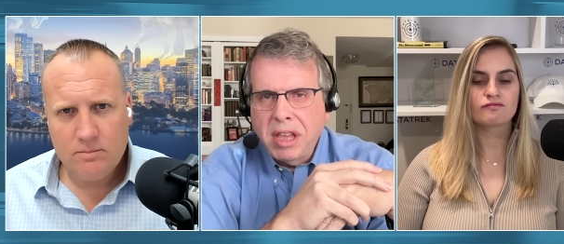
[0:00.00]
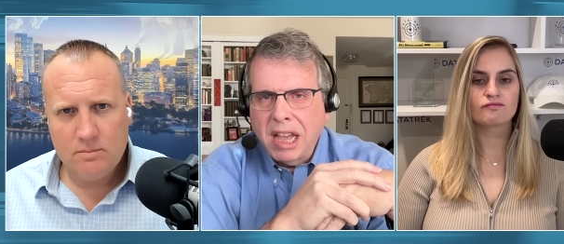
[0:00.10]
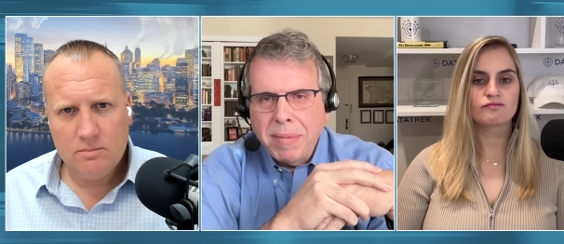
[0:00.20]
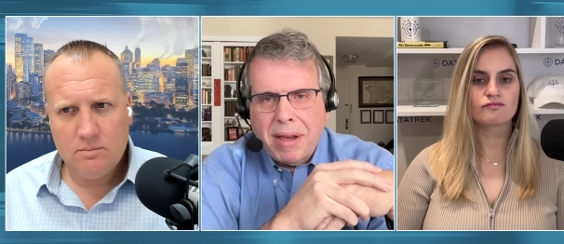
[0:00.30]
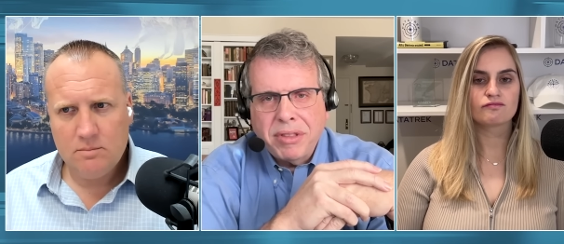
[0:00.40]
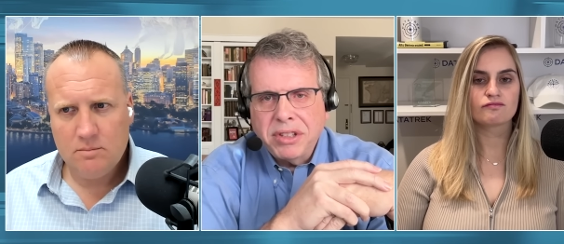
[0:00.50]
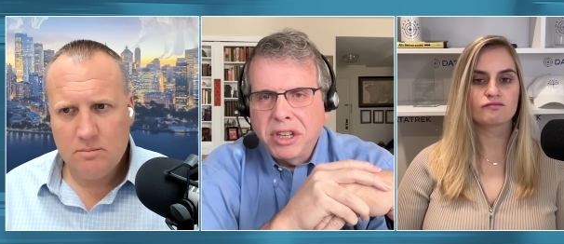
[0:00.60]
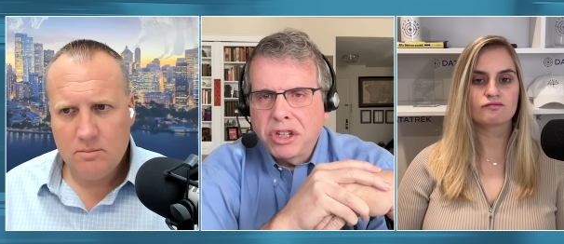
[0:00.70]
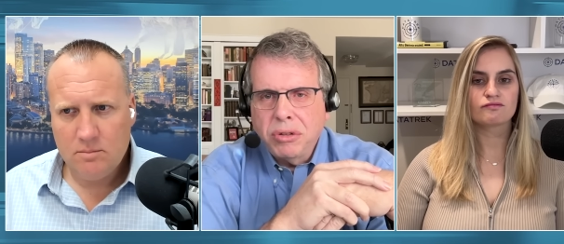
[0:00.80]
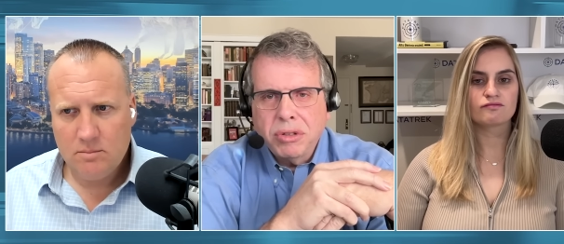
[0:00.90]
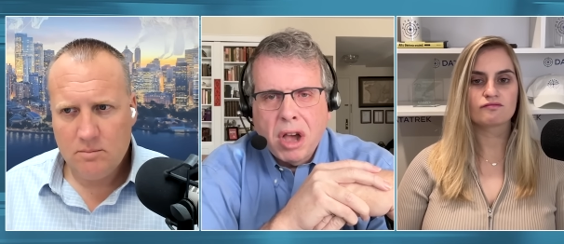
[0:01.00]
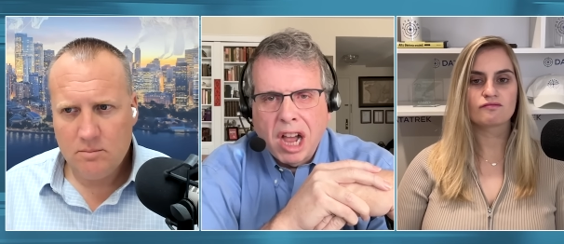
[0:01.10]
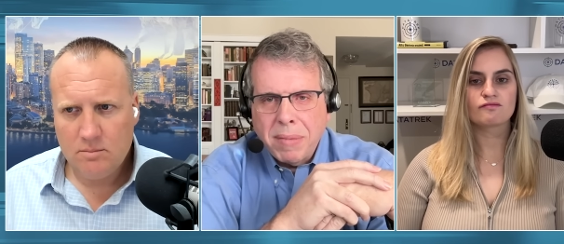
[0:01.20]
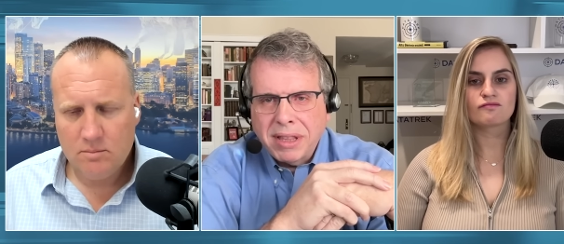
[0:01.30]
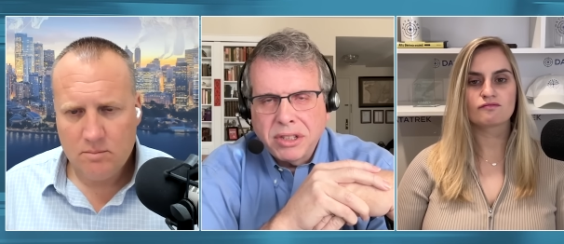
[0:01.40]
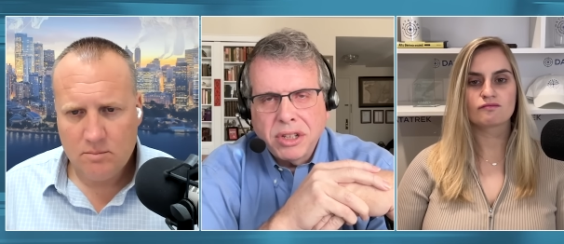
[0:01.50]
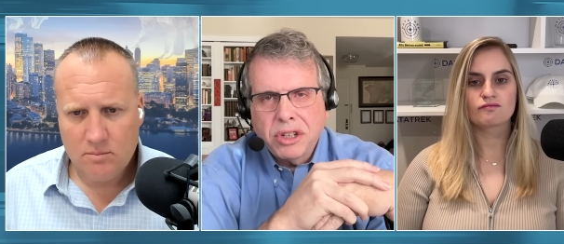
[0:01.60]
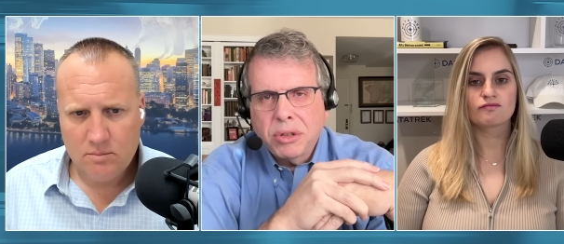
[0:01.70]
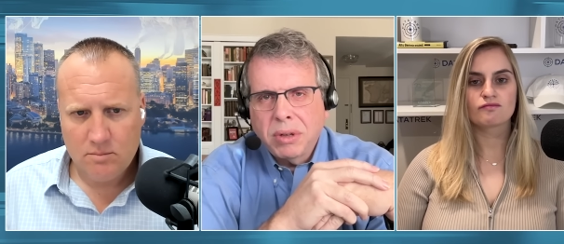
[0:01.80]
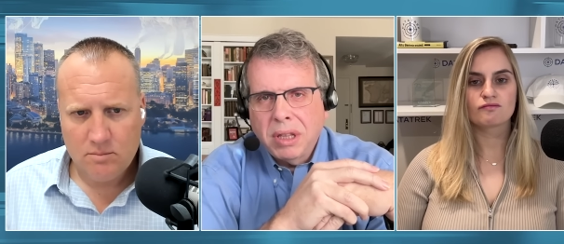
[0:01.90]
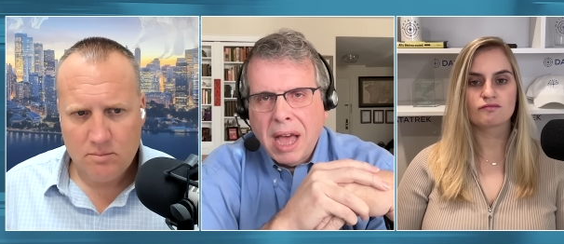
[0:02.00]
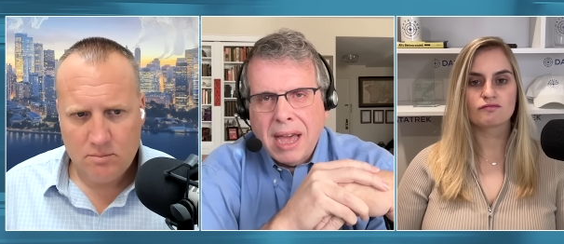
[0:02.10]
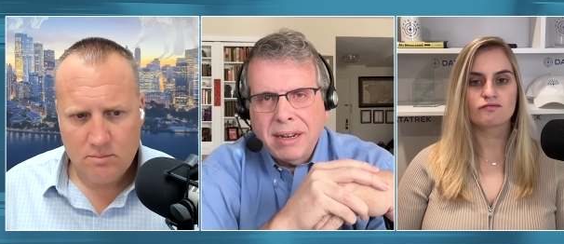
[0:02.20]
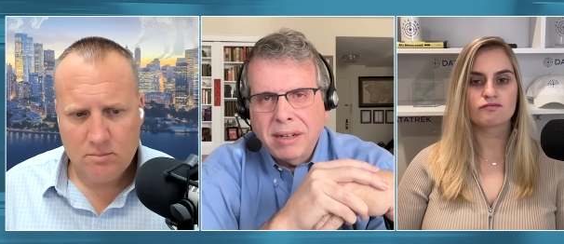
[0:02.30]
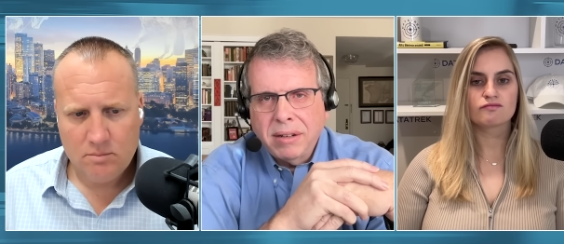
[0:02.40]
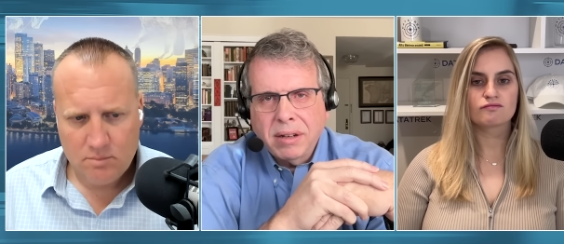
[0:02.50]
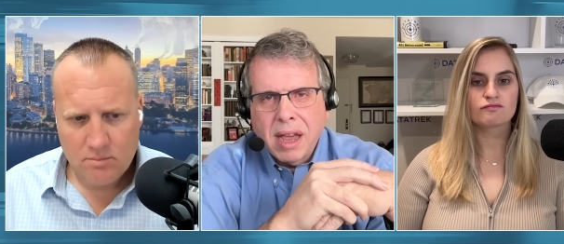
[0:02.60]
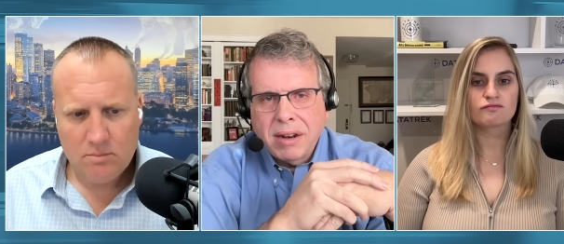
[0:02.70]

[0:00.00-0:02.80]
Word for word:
Speaker 1: think about this issue, talk about this issue a lot, and